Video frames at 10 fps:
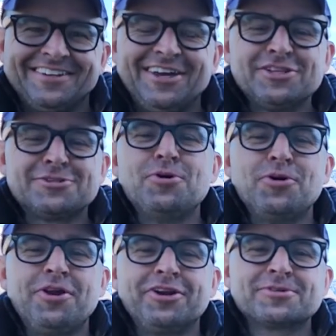Hey, it's
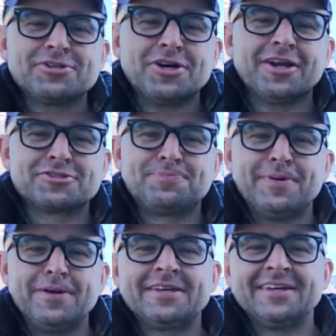Boo here, and I'm excited to
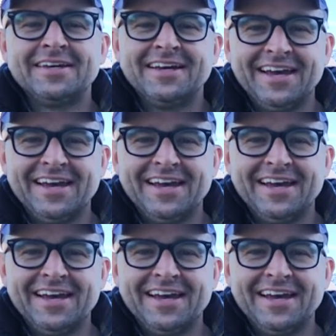speak